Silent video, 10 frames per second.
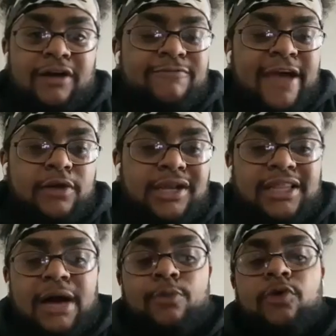I found a
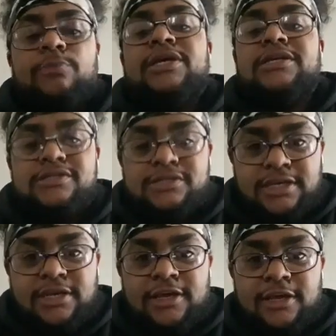lot more peace
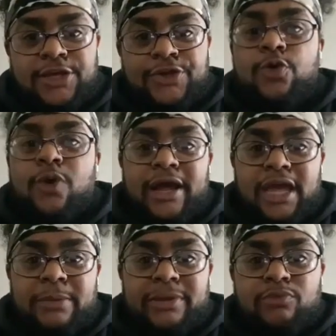in who I
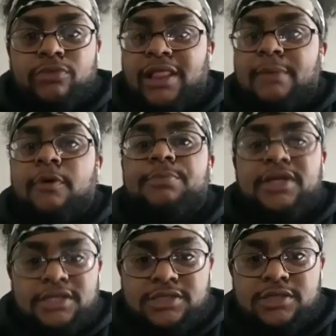am and a lot more
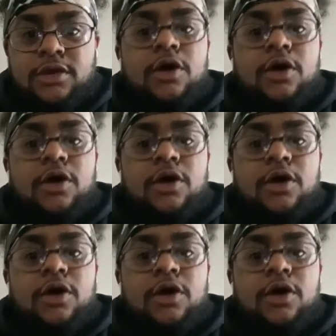peace